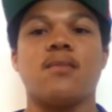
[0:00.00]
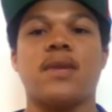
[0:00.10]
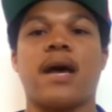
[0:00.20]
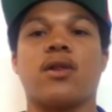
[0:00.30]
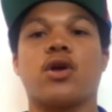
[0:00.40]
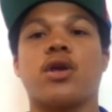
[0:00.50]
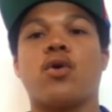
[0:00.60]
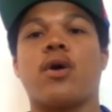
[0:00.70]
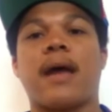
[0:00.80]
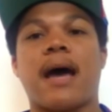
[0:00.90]
Now, looking
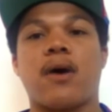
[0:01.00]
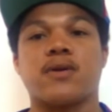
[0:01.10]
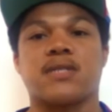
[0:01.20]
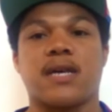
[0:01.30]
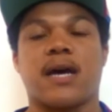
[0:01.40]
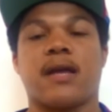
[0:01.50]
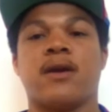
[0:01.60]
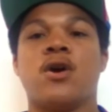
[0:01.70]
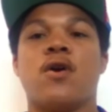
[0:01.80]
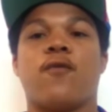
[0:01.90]
on our
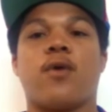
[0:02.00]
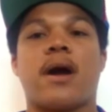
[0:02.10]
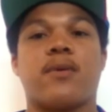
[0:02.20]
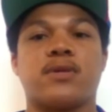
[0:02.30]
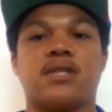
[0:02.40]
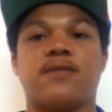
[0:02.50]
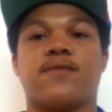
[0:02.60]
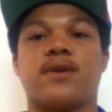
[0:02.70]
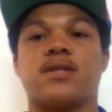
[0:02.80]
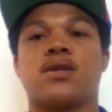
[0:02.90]
side, for our
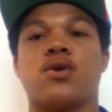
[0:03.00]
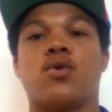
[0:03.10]
defense,